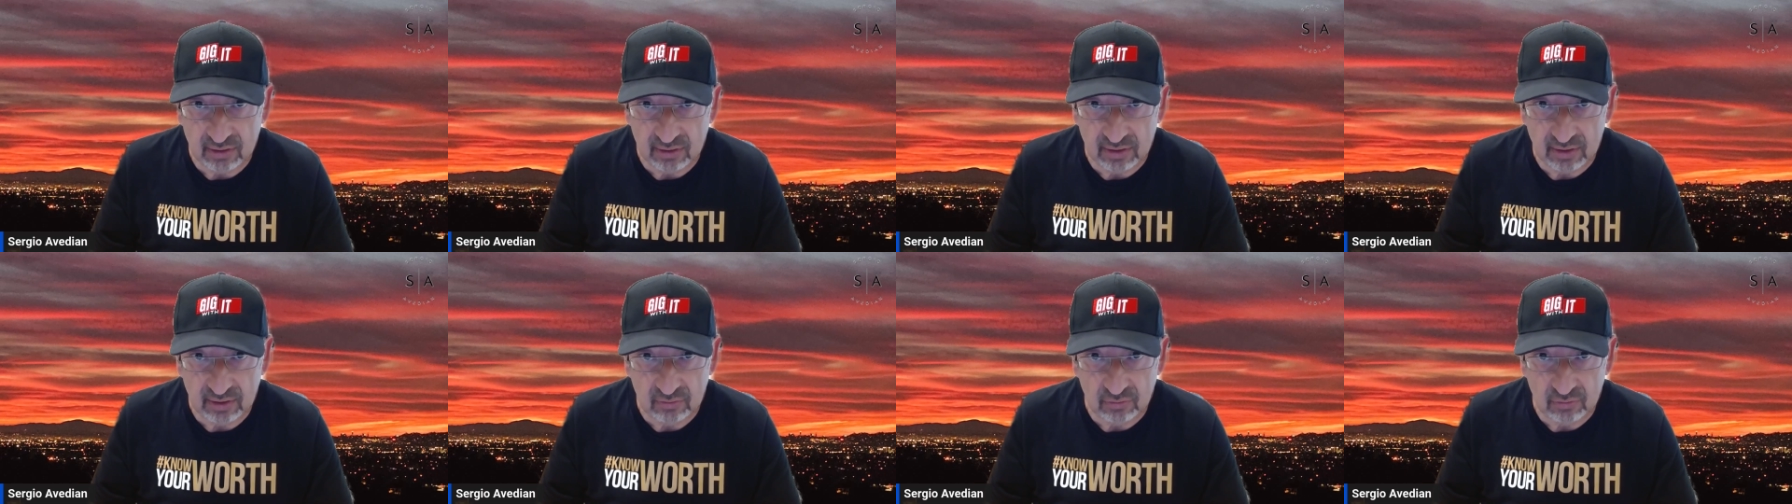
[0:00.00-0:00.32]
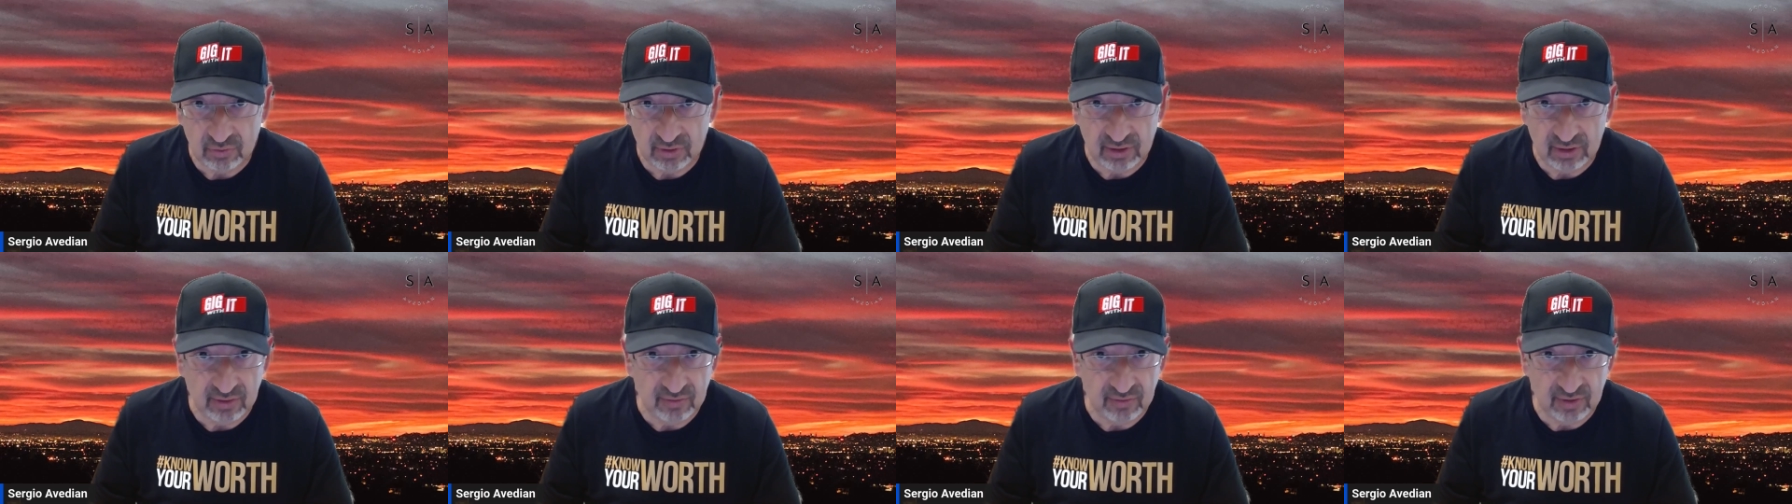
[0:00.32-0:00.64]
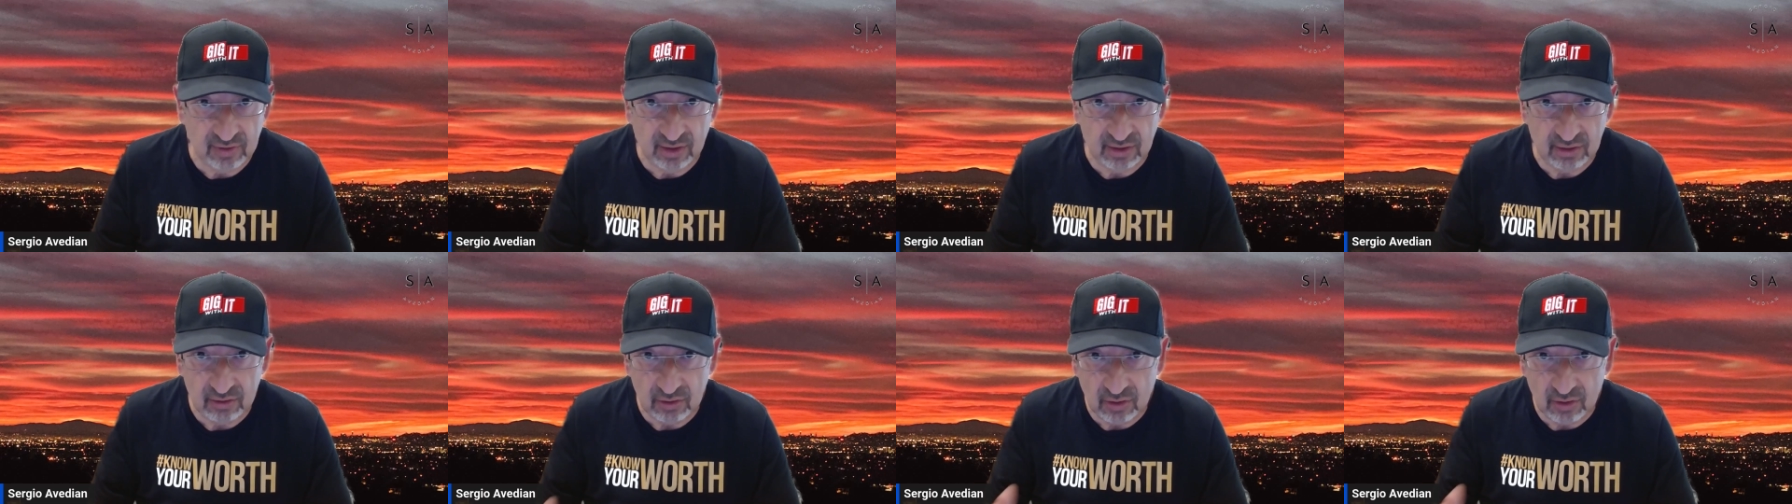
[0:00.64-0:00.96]
that we can
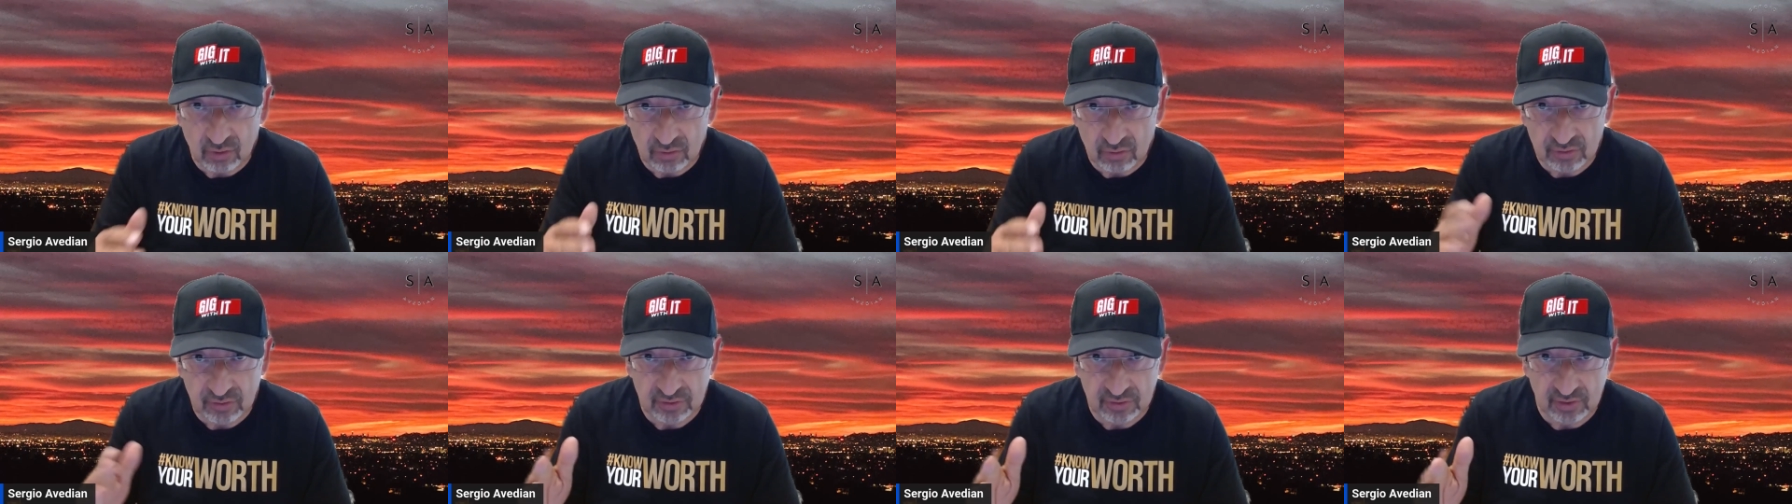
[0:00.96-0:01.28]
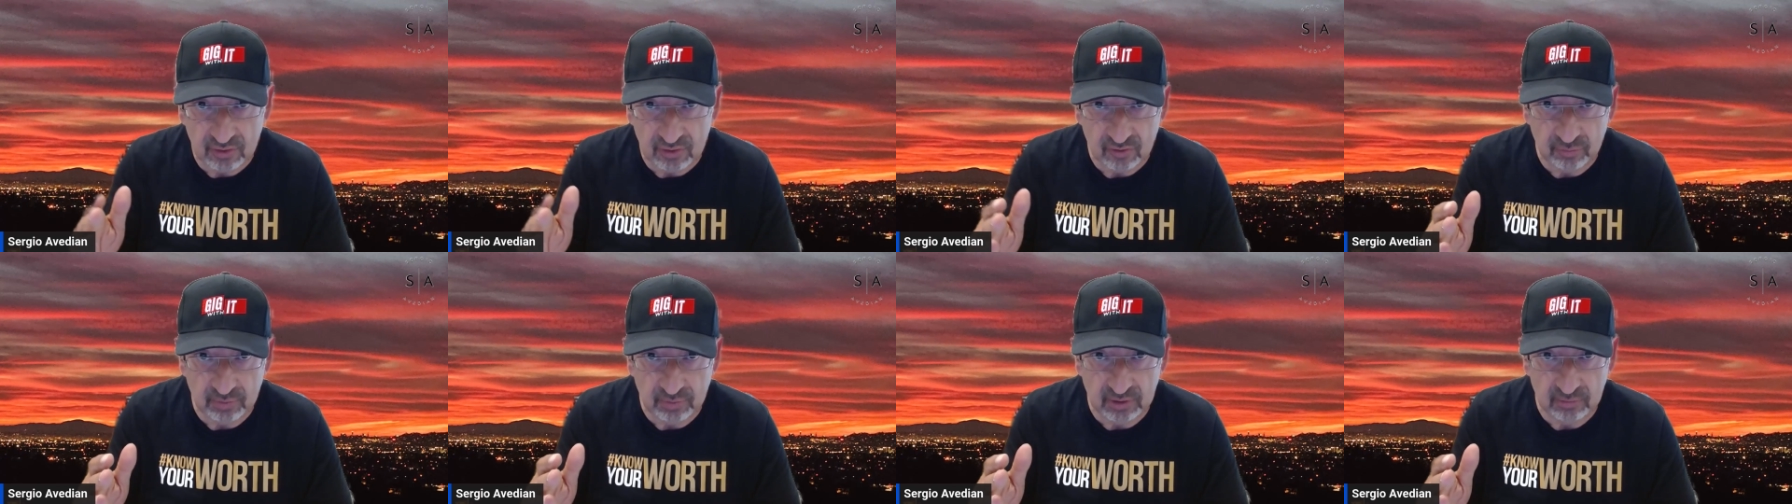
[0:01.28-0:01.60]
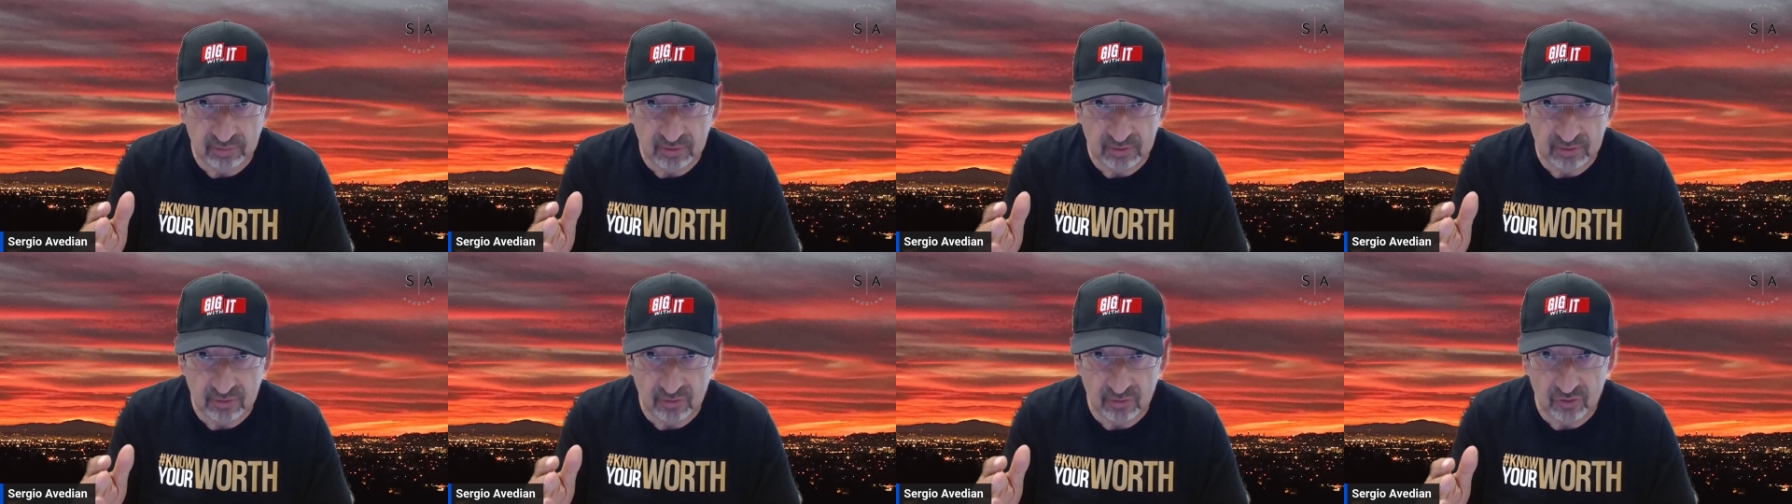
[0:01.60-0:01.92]
say no to these
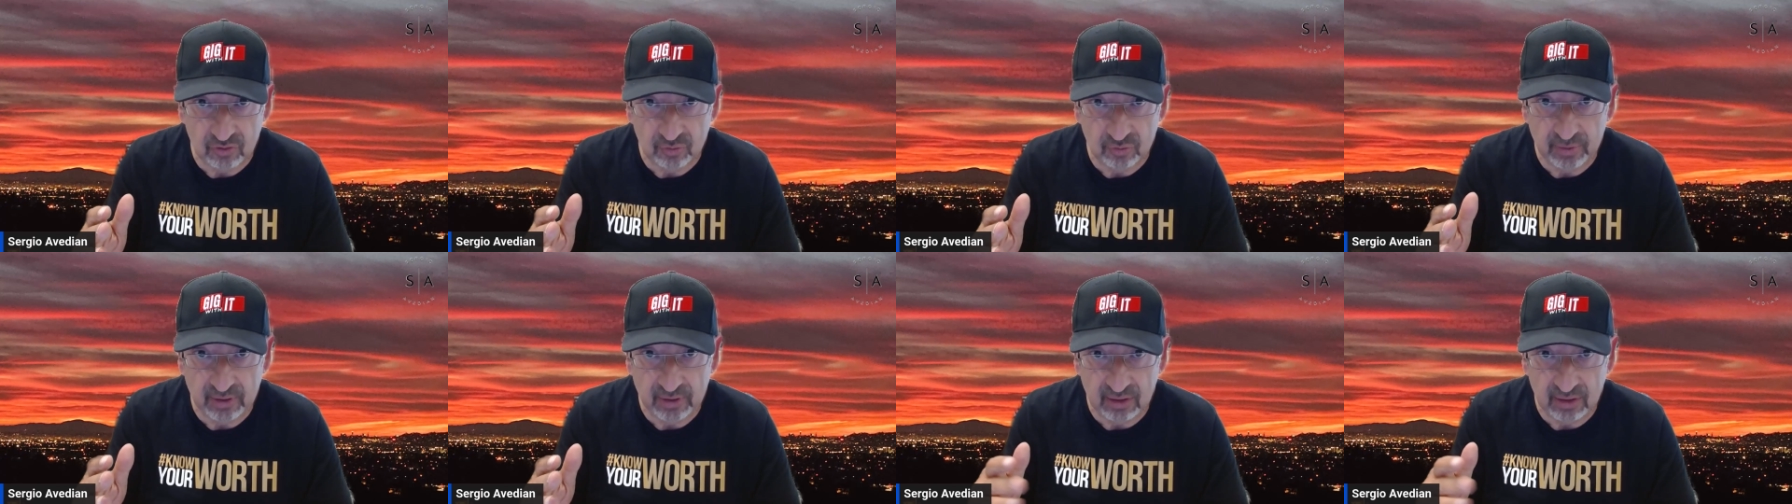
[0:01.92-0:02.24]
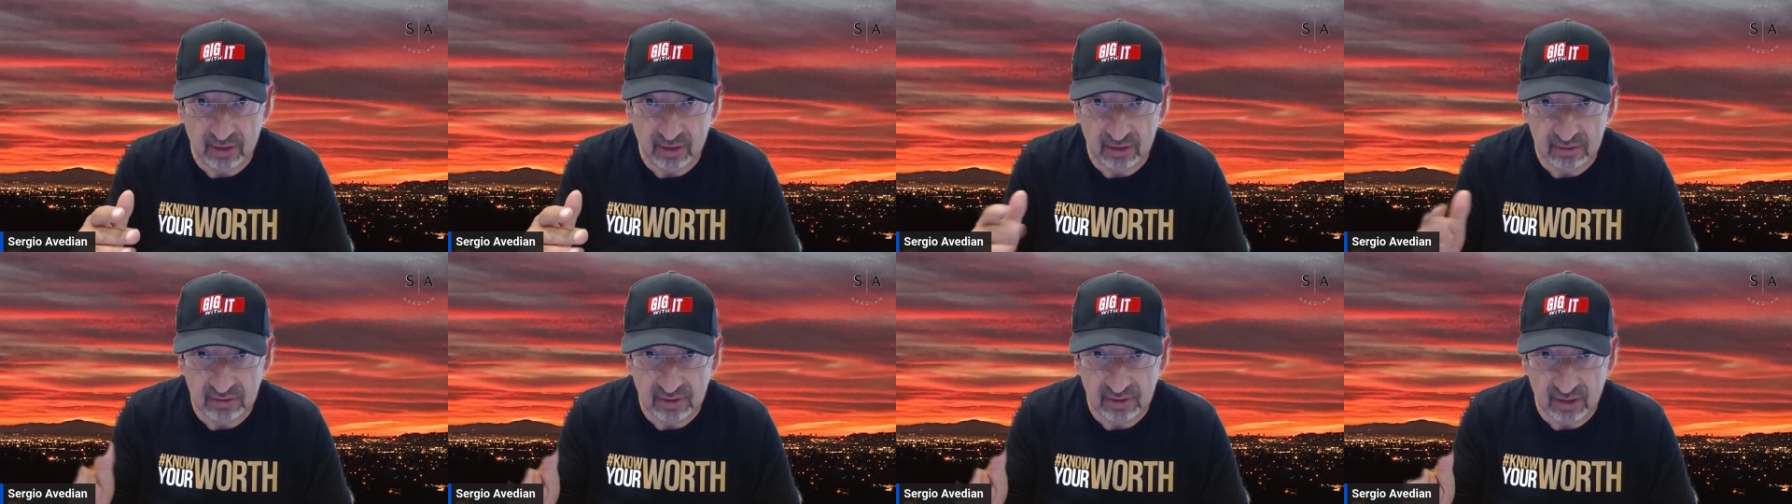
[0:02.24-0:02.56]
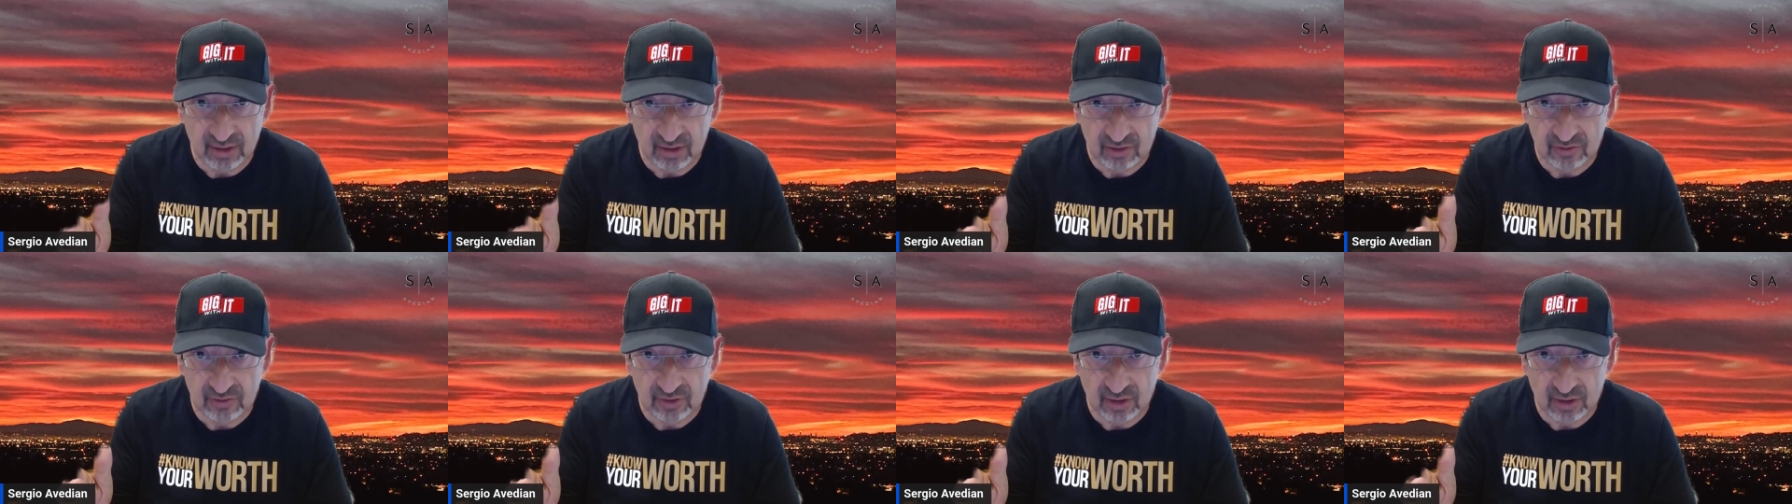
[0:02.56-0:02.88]
people to spend our
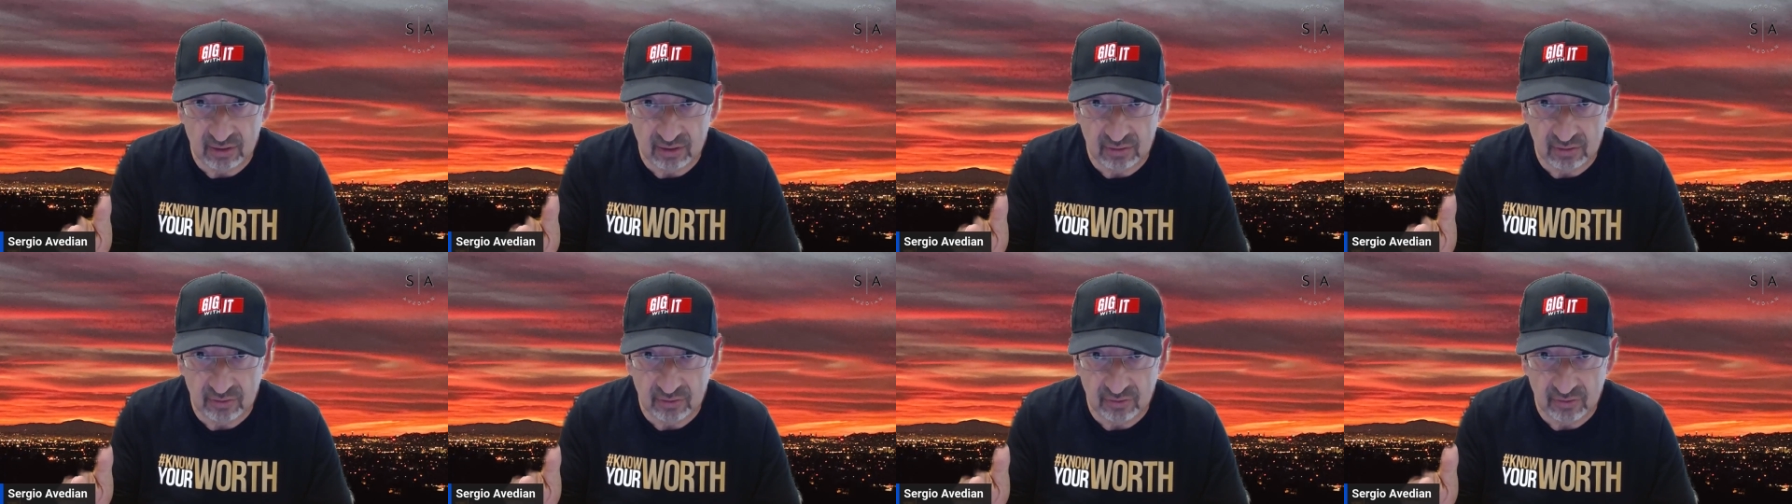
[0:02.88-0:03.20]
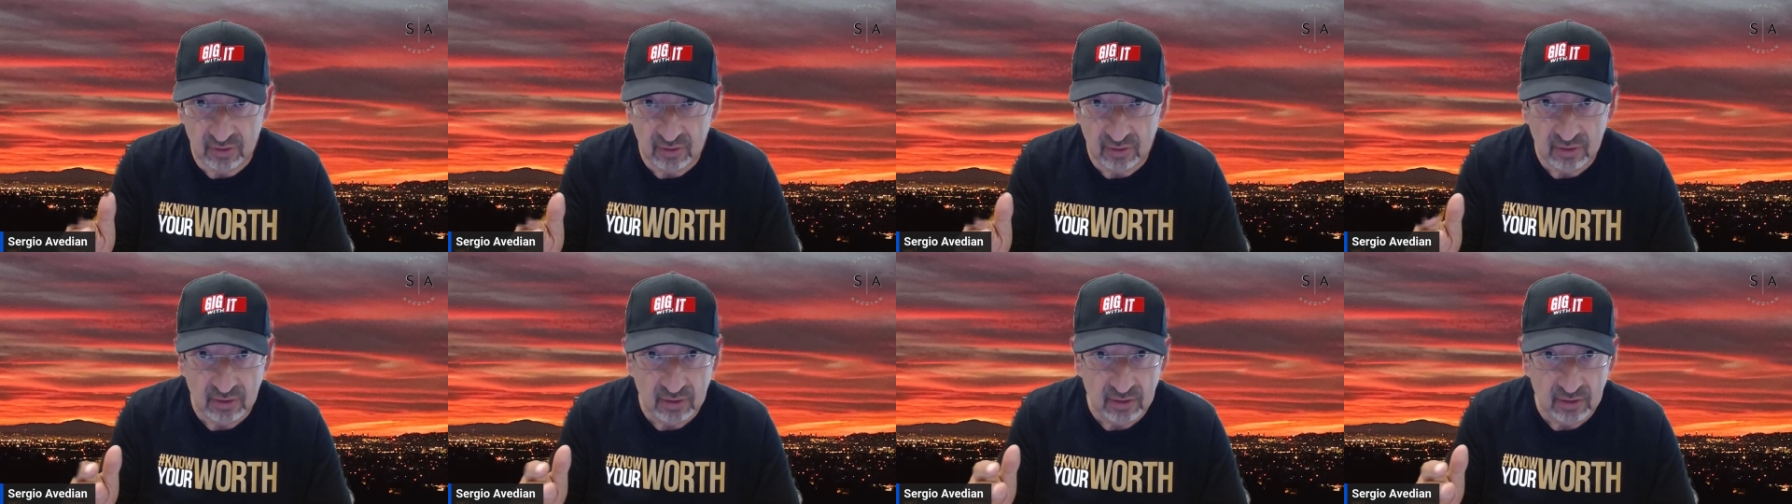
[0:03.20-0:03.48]
tax dollars